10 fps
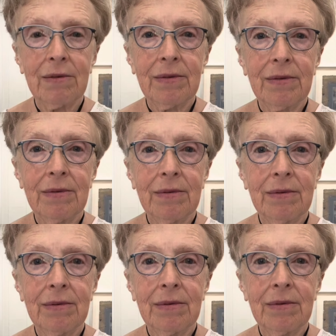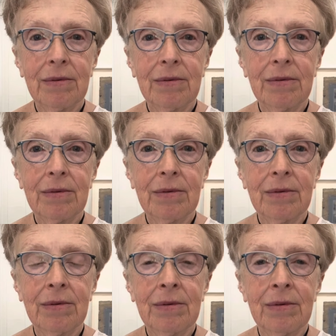
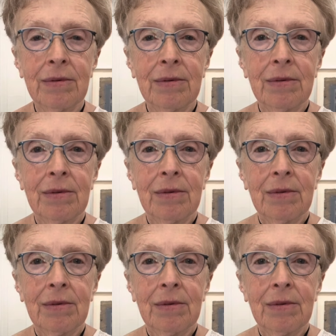[no speech]